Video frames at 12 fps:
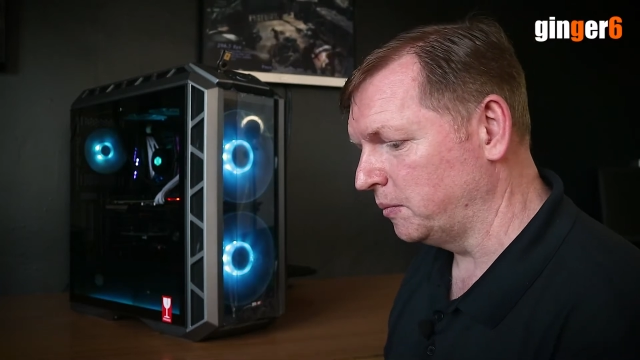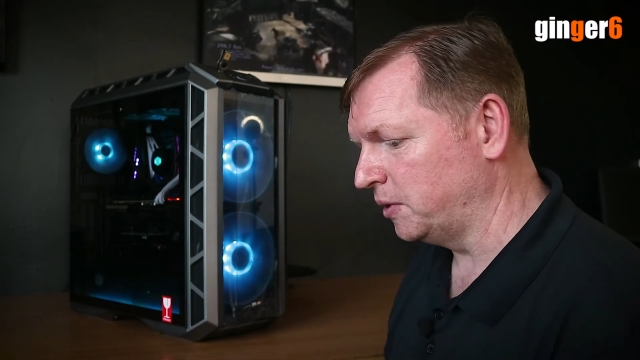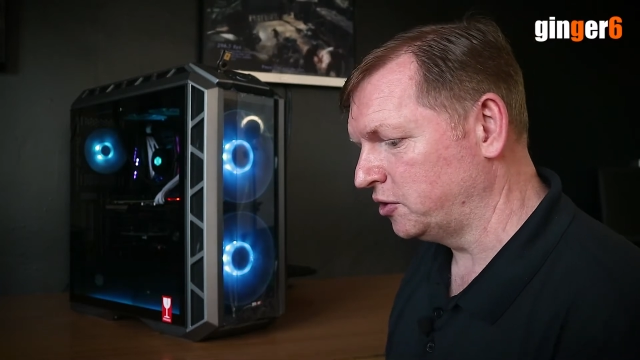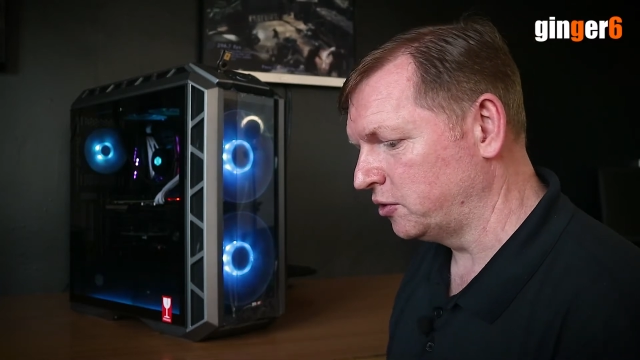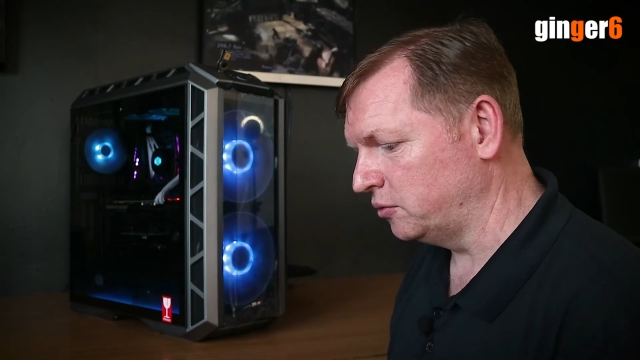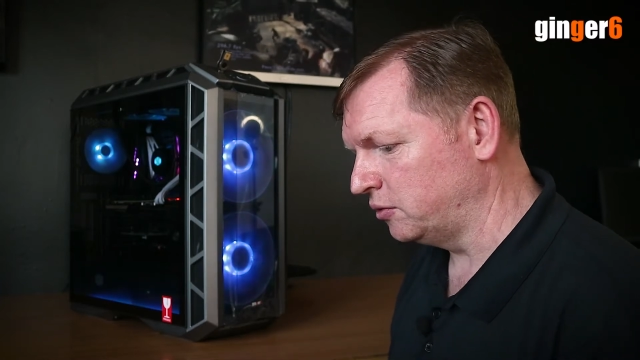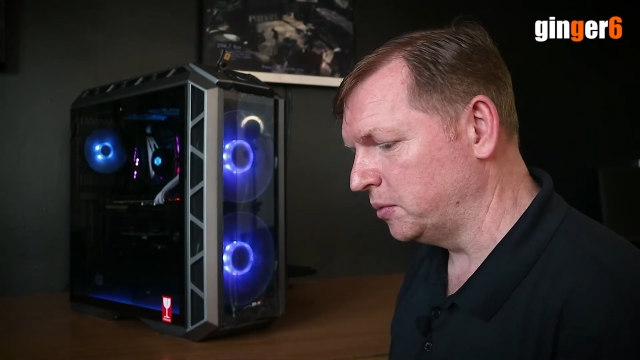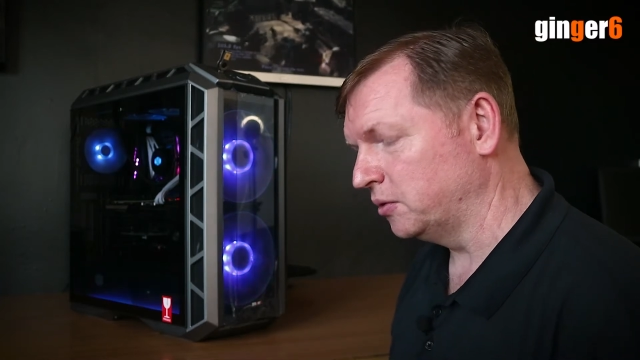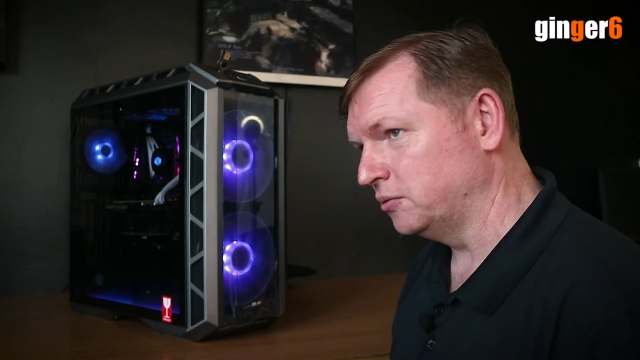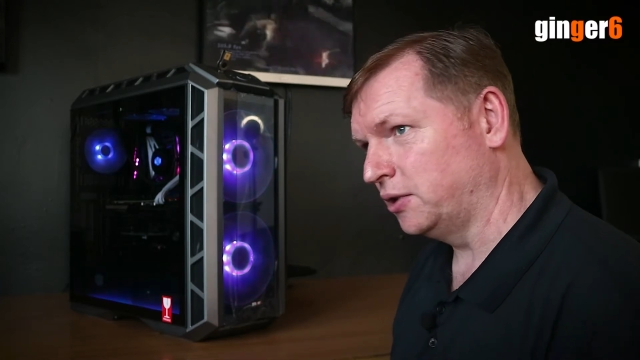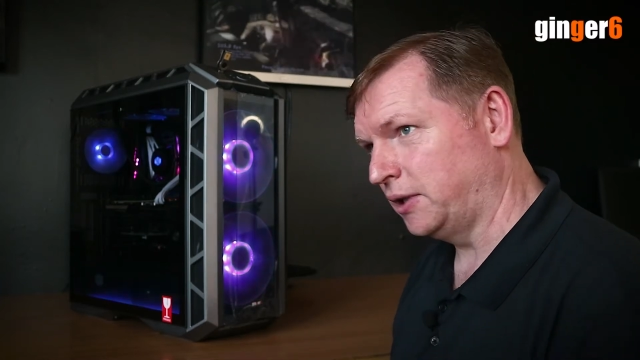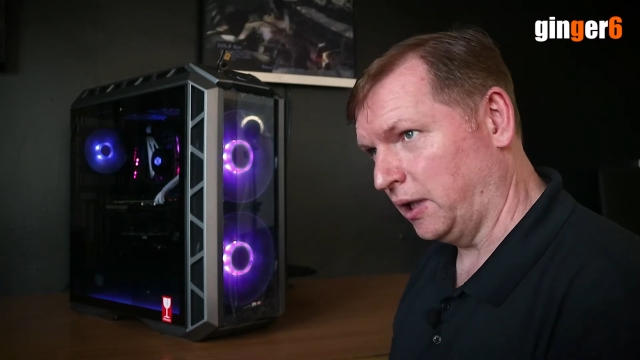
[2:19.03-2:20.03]
to be
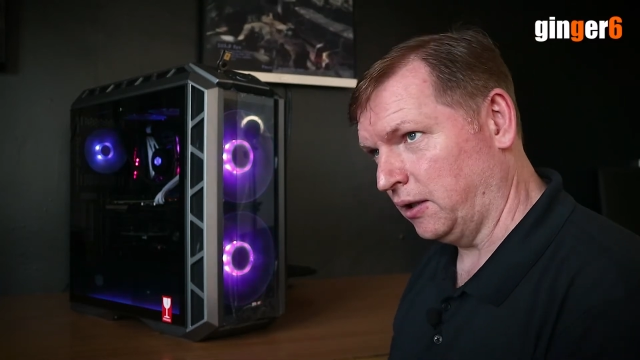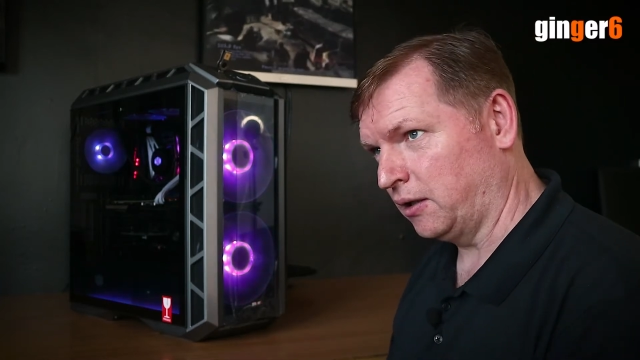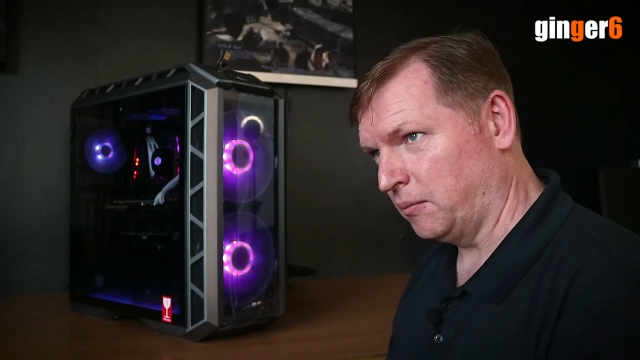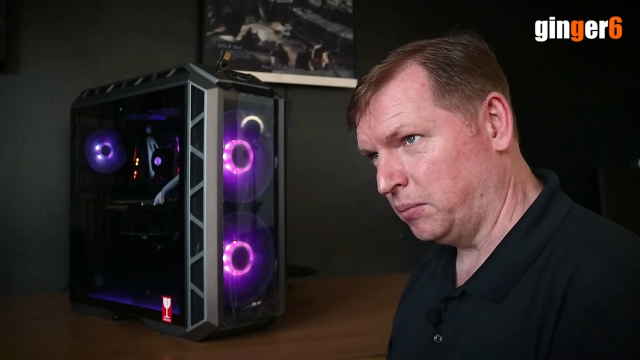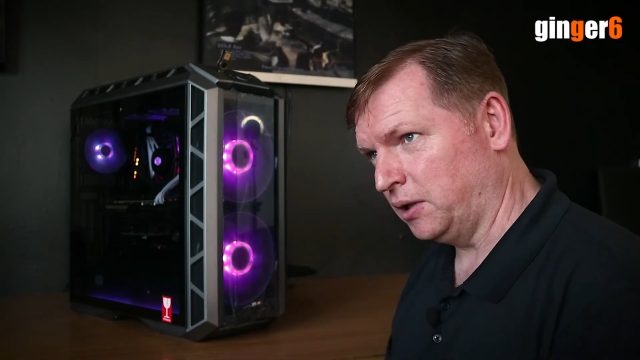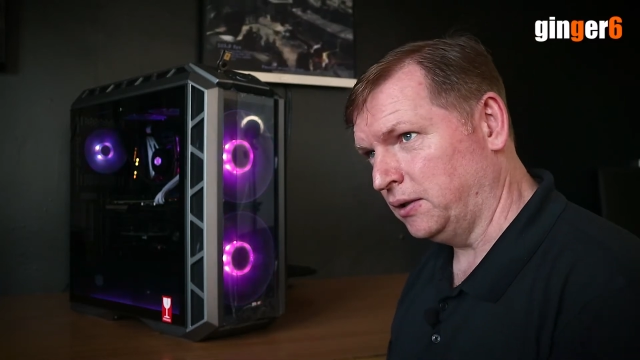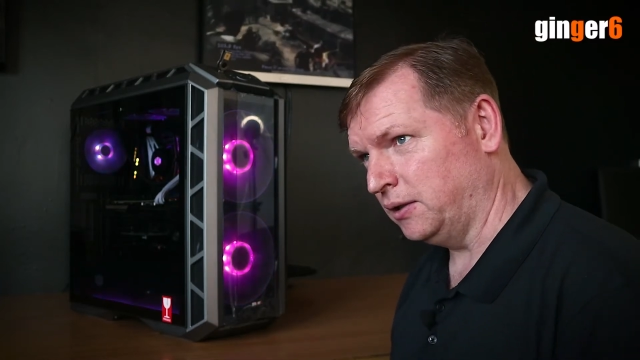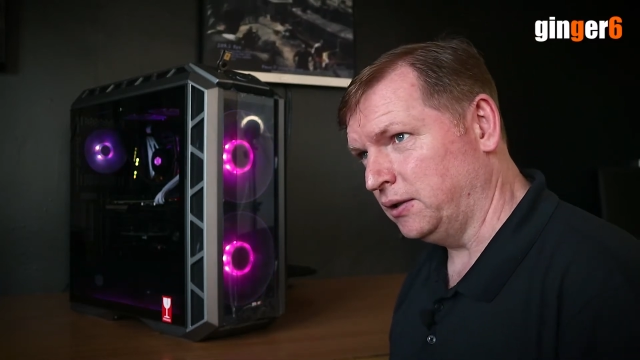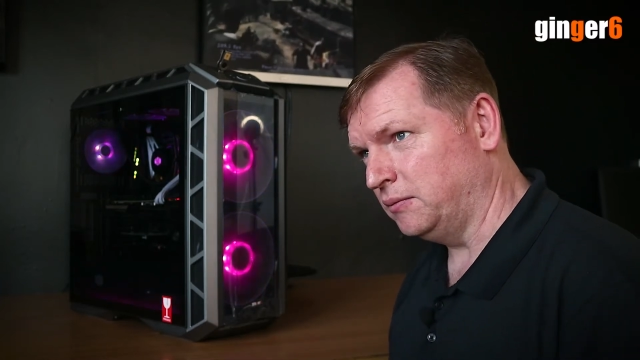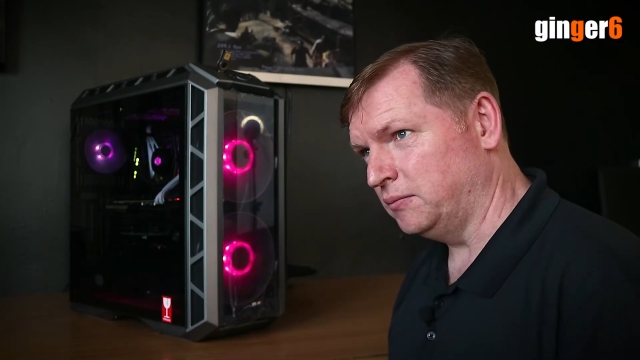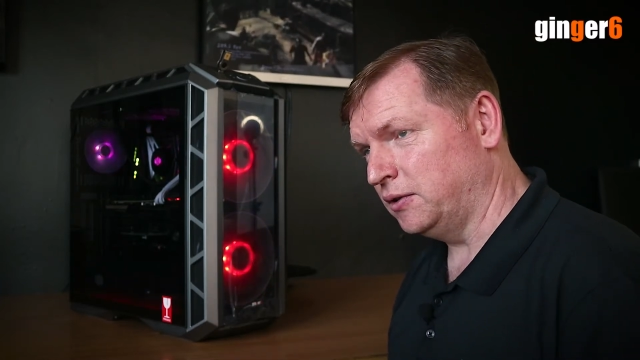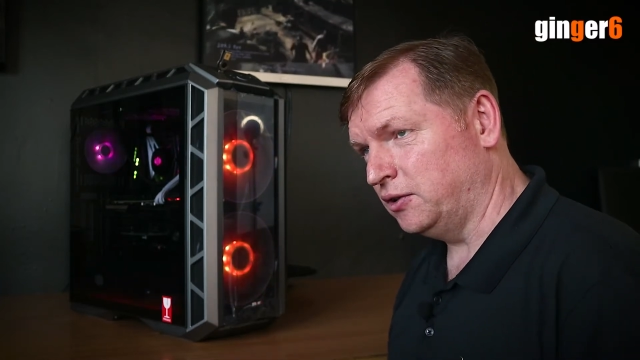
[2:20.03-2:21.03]
suitable to get a
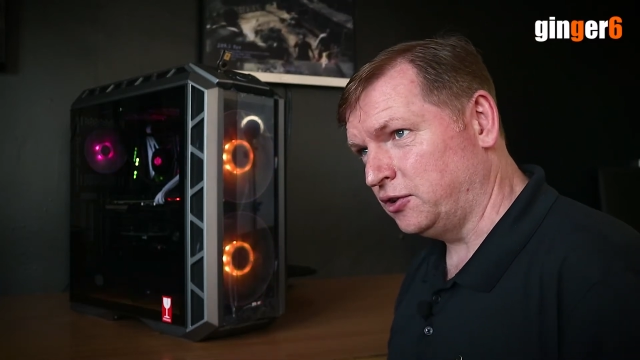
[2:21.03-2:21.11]
completely